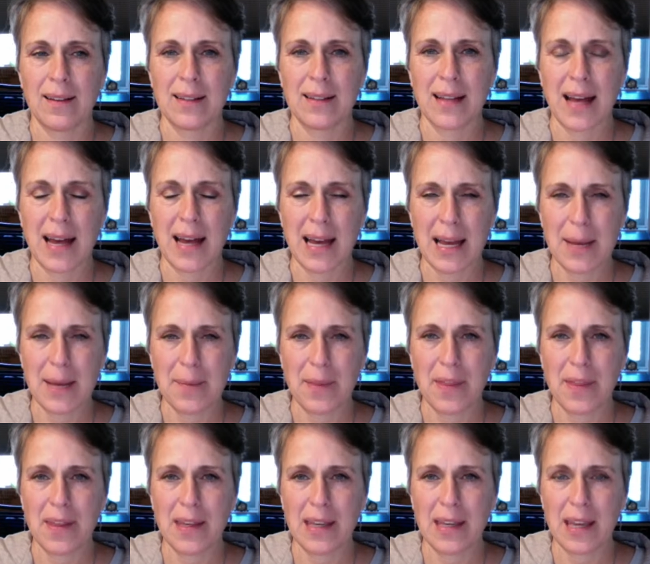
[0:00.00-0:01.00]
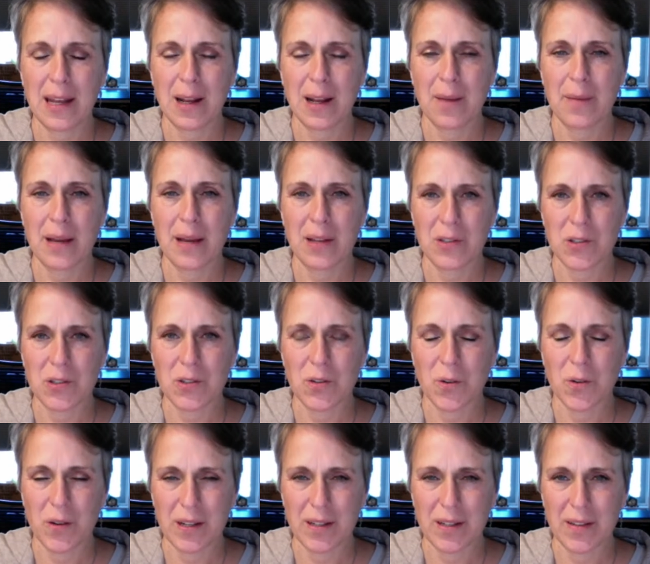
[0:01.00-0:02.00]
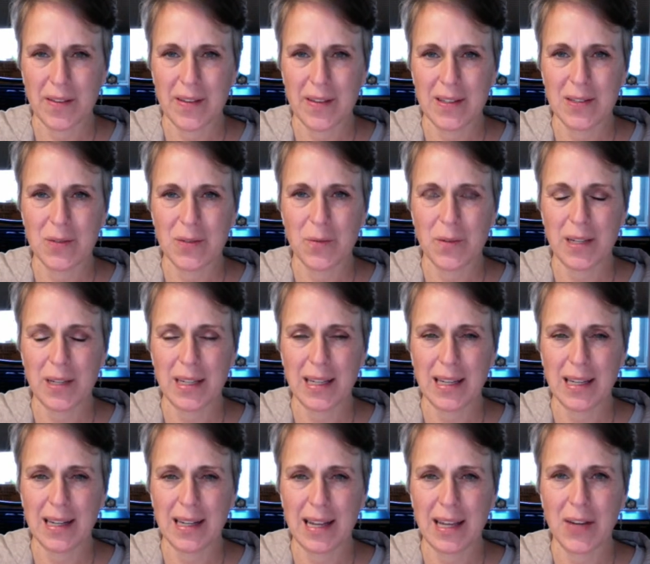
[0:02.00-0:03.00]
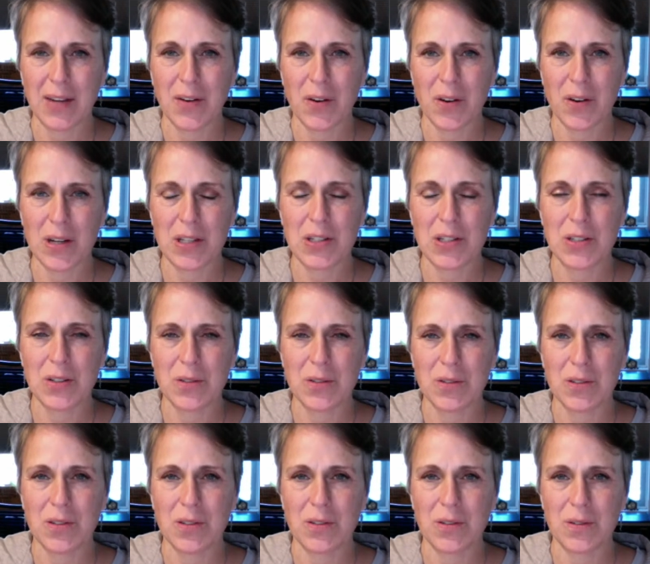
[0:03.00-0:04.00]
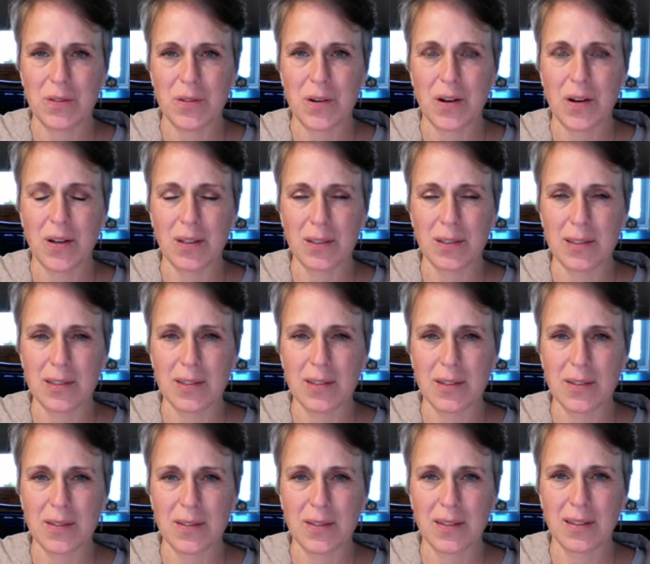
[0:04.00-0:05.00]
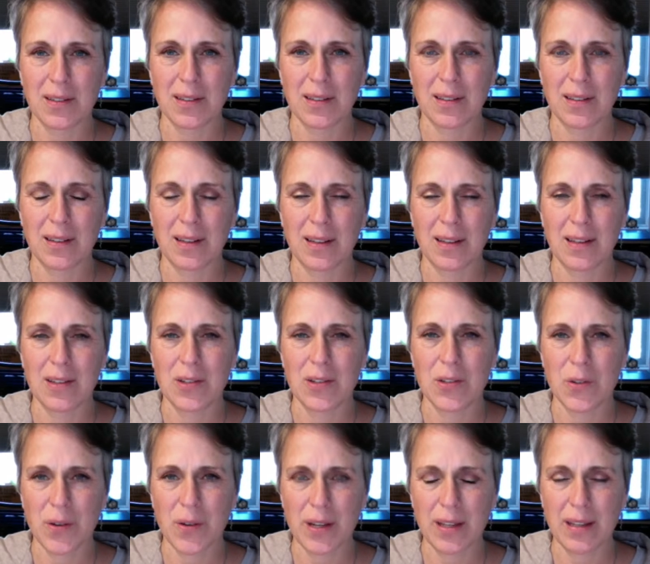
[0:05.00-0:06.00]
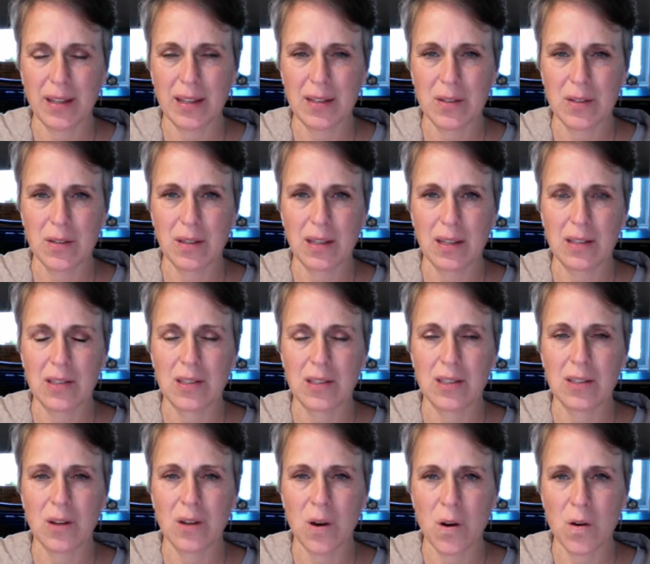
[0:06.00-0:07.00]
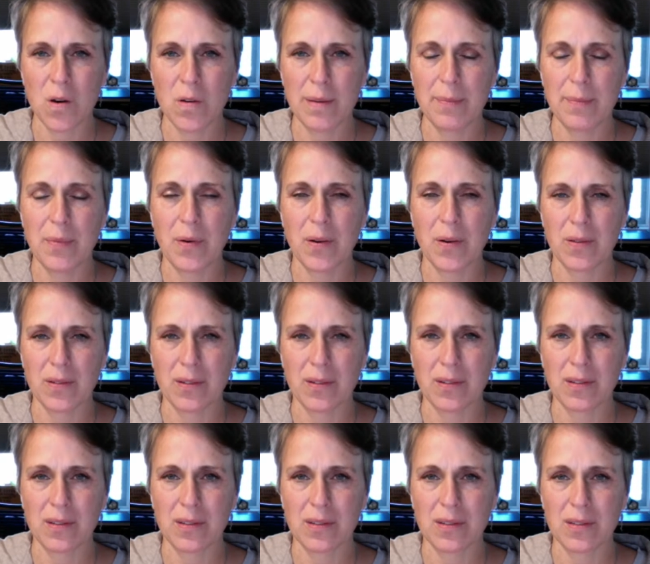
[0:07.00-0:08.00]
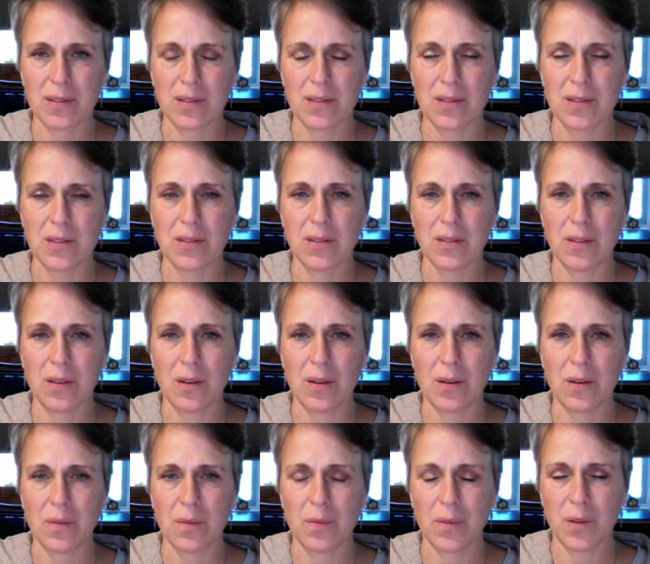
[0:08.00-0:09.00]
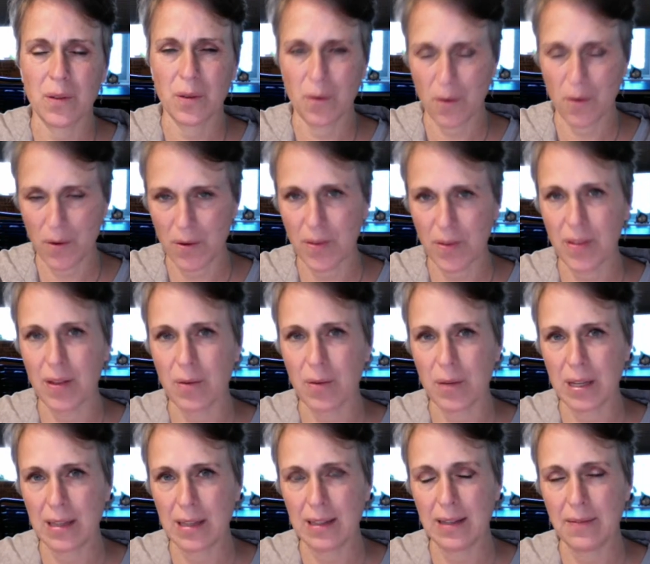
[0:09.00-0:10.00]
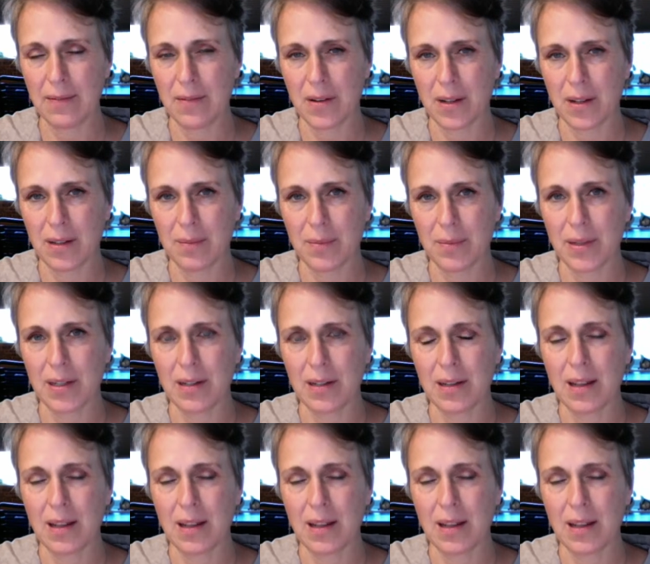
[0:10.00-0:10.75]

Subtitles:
I'm thinking about soil this week, and I encourage you to also. Soil is so important to the earth that we live on, but